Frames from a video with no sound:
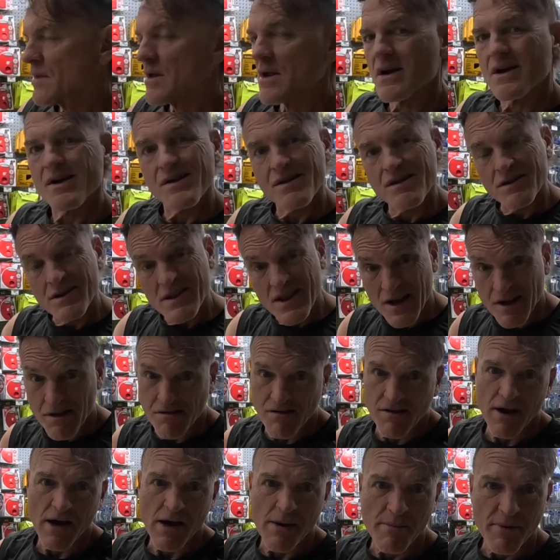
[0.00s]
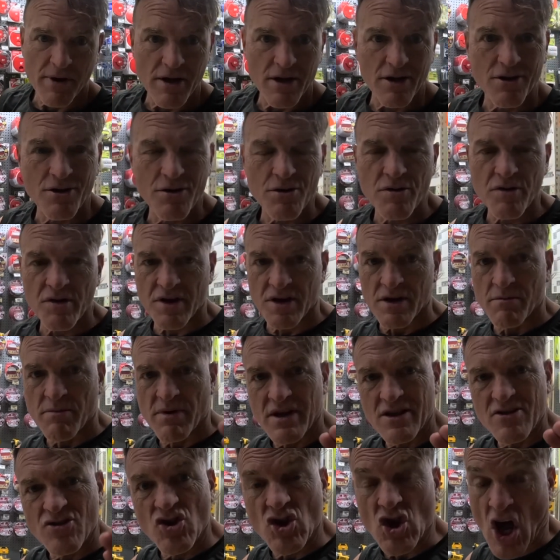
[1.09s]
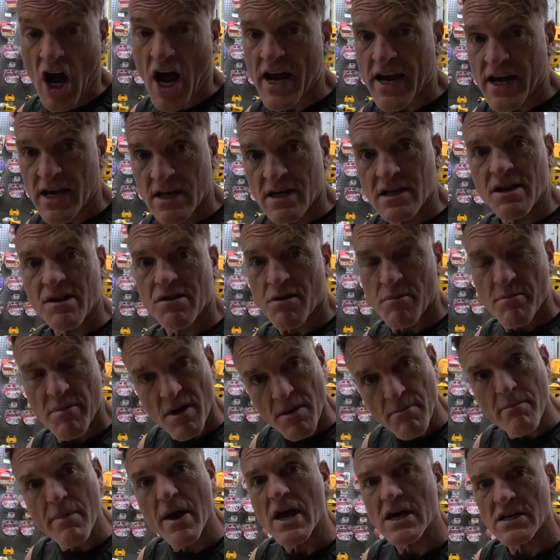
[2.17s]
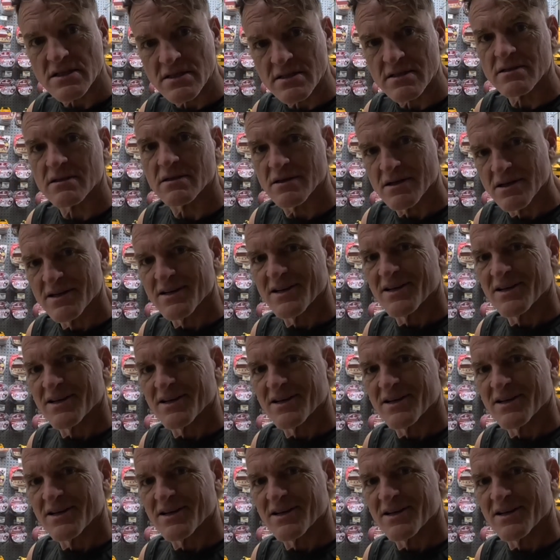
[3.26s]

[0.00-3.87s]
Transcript: Because the next thing I'm going to do is going to be giant. It's going to be a mess.